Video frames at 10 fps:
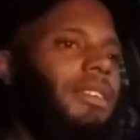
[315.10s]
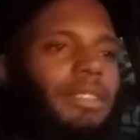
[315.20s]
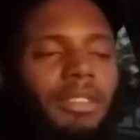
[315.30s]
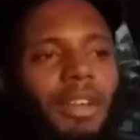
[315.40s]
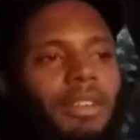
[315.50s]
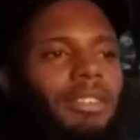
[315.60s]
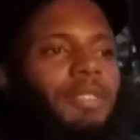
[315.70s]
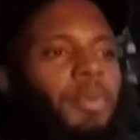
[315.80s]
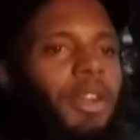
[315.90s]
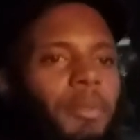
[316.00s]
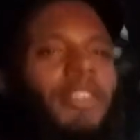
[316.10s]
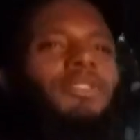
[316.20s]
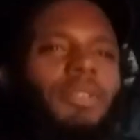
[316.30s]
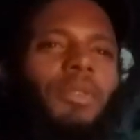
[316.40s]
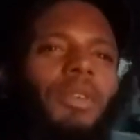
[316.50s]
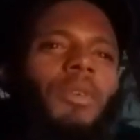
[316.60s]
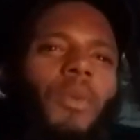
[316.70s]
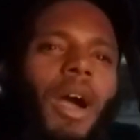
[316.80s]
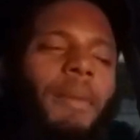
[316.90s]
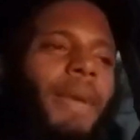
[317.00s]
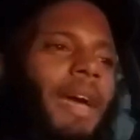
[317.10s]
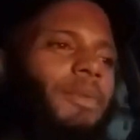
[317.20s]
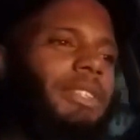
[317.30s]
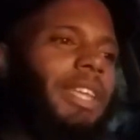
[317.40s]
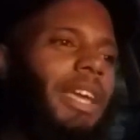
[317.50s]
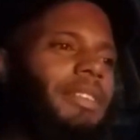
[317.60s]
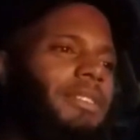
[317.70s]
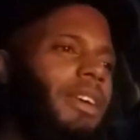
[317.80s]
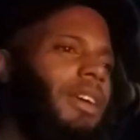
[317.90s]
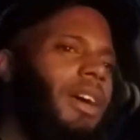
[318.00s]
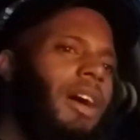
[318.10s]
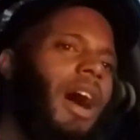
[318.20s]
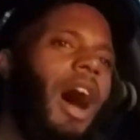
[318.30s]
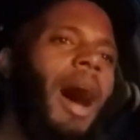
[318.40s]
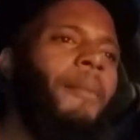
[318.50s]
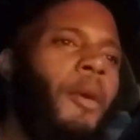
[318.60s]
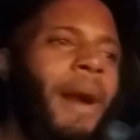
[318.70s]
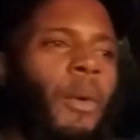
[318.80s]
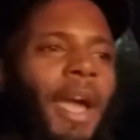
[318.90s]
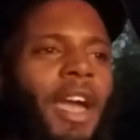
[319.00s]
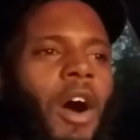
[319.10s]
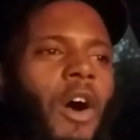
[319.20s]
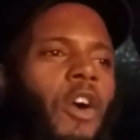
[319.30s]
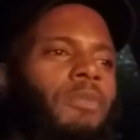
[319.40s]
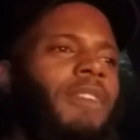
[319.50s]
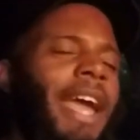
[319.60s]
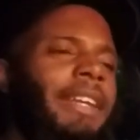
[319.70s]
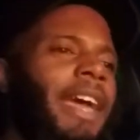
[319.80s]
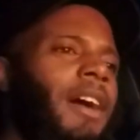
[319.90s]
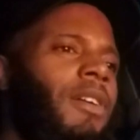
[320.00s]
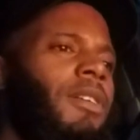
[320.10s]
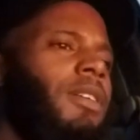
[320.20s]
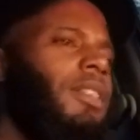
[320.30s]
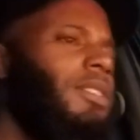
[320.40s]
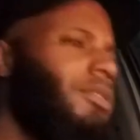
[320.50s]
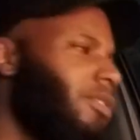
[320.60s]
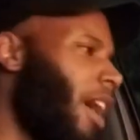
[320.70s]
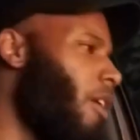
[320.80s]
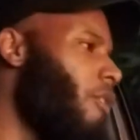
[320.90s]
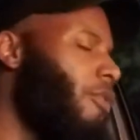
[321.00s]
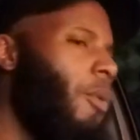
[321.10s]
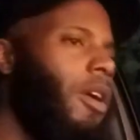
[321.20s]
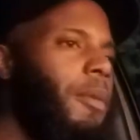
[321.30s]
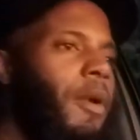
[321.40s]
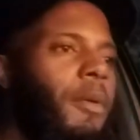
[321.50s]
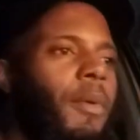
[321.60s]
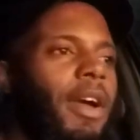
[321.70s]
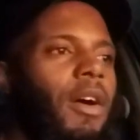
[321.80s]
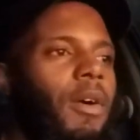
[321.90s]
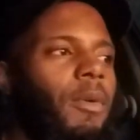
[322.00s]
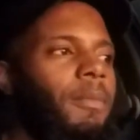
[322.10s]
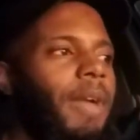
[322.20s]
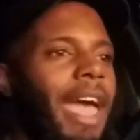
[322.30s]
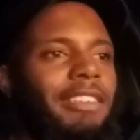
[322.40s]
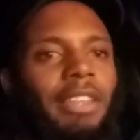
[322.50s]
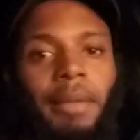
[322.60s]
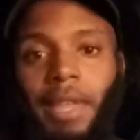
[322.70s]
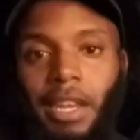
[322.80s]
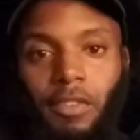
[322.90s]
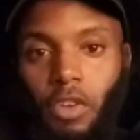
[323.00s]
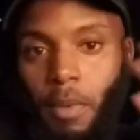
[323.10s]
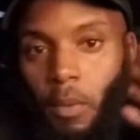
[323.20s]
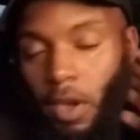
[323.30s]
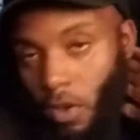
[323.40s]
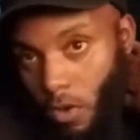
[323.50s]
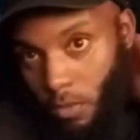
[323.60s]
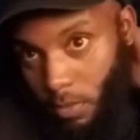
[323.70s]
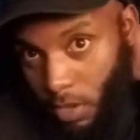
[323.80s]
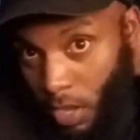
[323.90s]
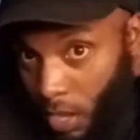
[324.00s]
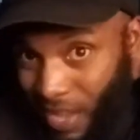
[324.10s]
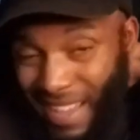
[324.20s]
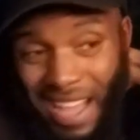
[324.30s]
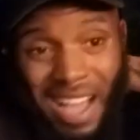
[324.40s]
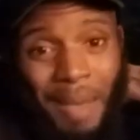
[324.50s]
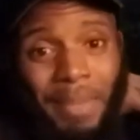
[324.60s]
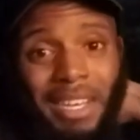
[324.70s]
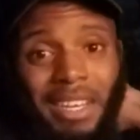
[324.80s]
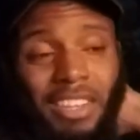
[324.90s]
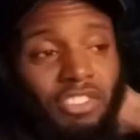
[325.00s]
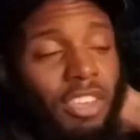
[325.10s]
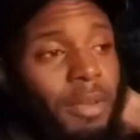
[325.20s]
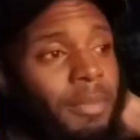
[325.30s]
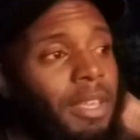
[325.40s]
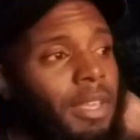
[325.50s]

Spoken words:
So that's pretty much where I'm at with things. I'm on my way home right now. Just got off of work. I'm on my way home. Actually, I'm not even on my way home. I've been in the gym.